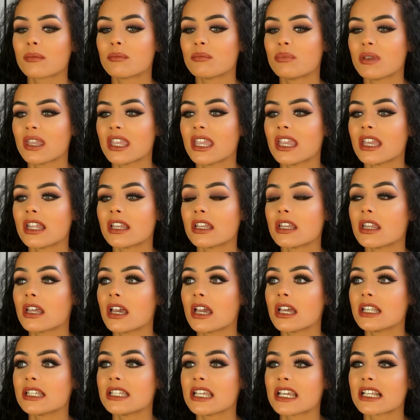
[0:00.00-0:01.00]
being
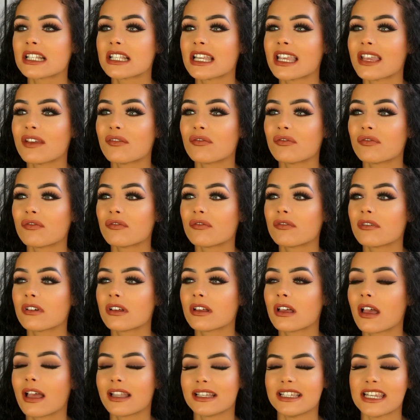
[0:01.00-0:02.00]
addictive
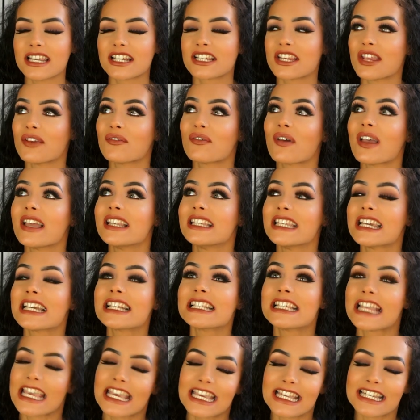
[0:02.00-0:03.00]
addictive,
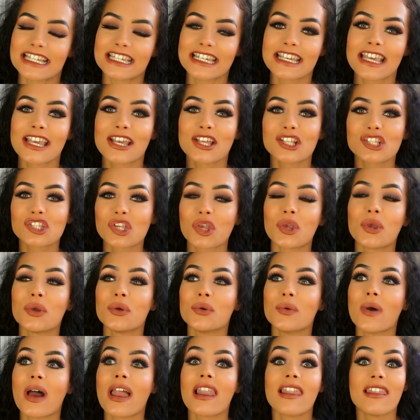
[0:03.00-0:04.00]
addicted
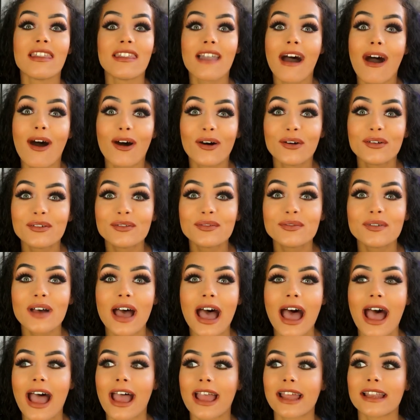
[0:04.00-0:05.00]
to love
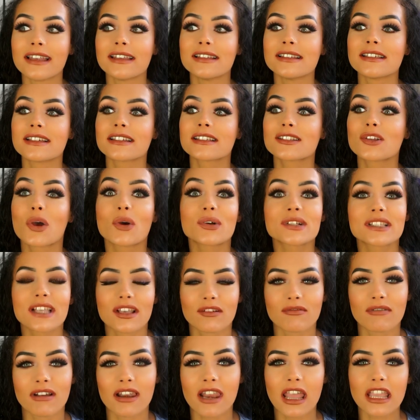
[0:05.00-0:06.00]
and
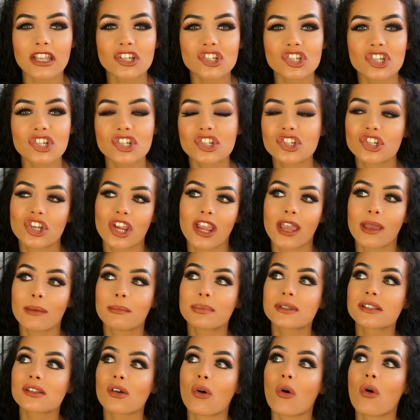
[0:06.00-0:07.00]
toxic
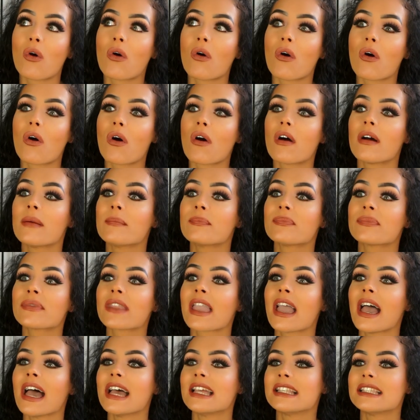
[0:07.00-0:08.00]
relationships or
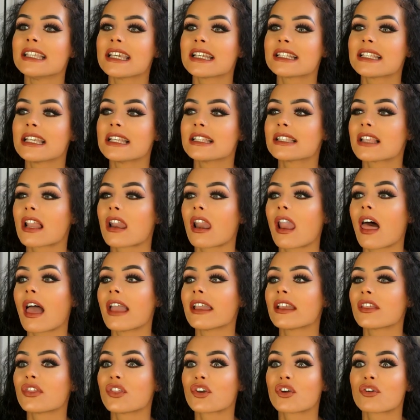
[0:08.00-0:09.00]
addicted to
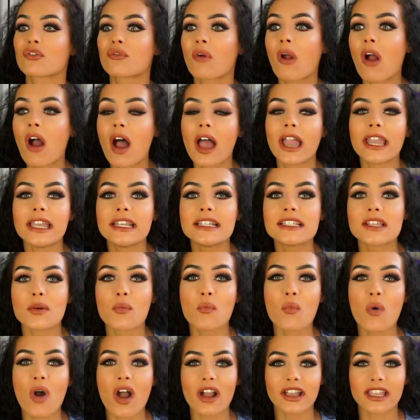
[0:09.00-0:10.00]
like the grind
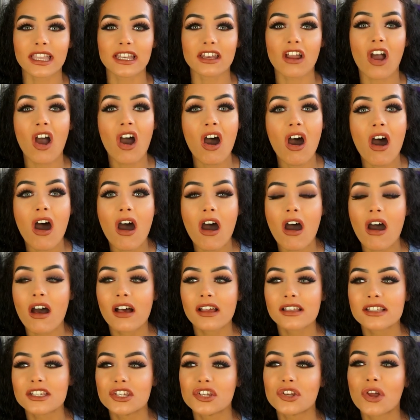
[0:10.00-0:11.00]
and working
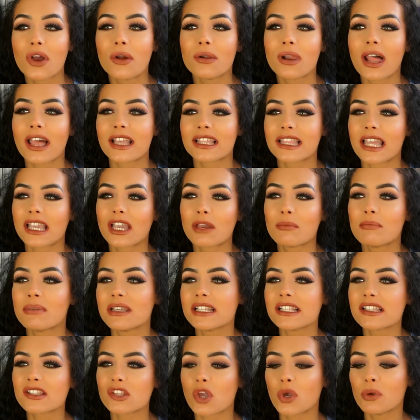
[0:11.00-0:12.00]
hard you know like there can be
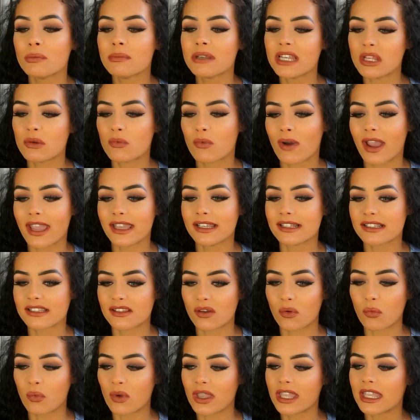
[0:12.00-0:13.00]
so many ways
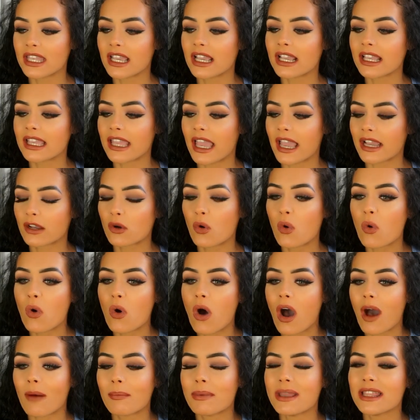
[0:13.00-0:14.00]
that we can get caught
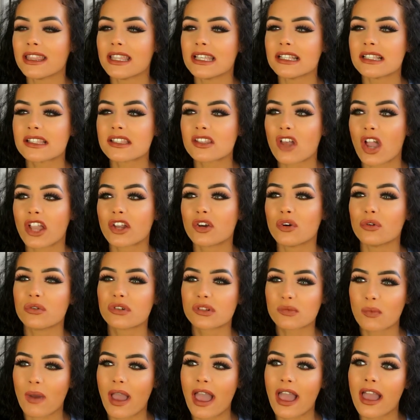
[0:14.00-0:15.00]
up in these
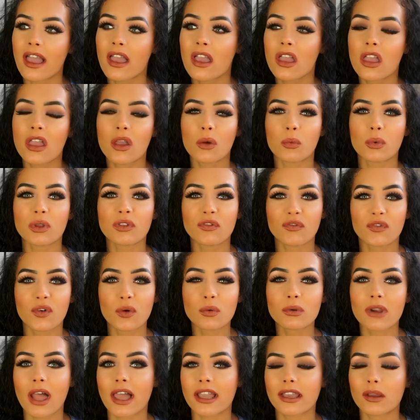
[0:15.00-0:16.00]
cycles where we
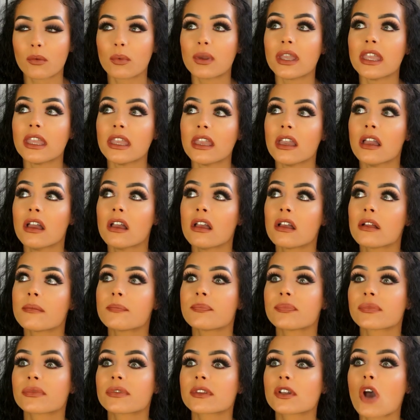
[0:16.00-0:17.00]
feel like we
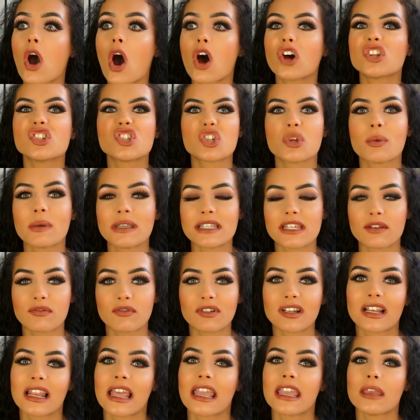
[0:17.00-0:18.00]
can't do it
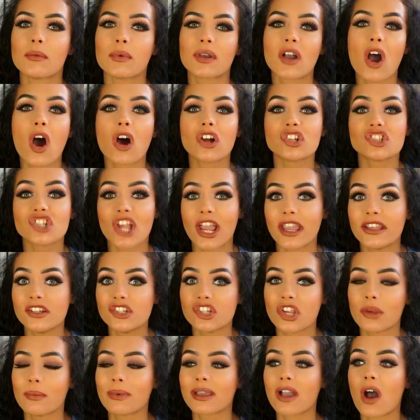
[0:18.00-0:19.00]
differently we can't change
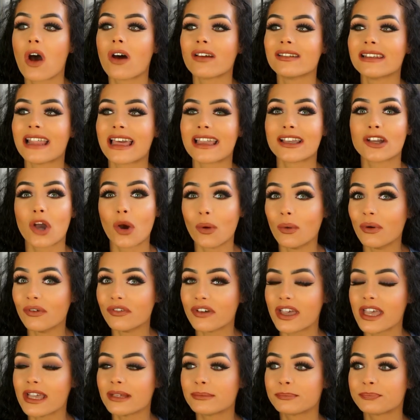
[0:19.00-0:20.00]
it we can't let go of
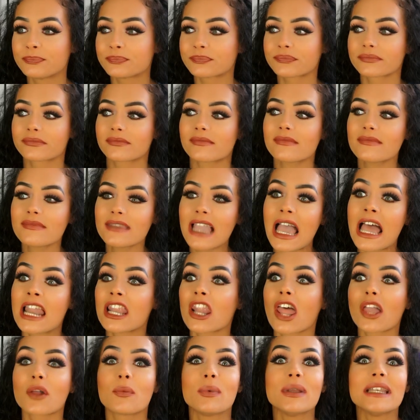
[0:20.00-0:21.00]
it
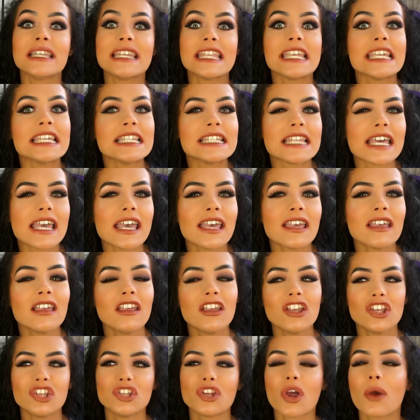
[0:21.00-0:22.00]
like we need it
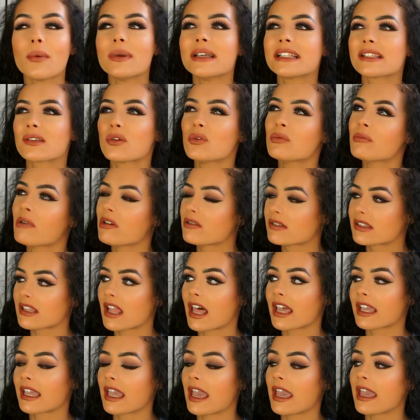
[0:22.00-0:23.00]
you know it's almost
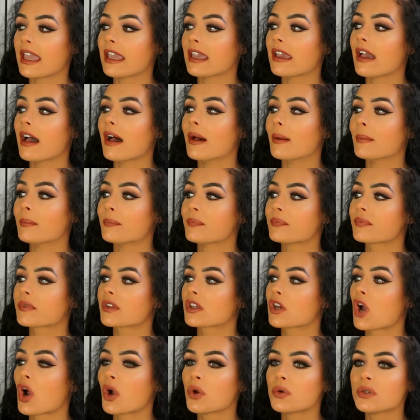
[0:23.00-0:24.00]
like a um,
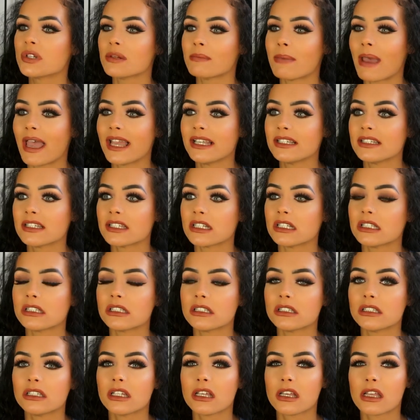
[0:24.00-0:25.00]

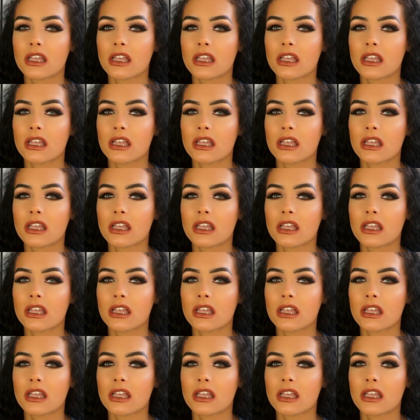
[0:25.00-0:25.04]
codependent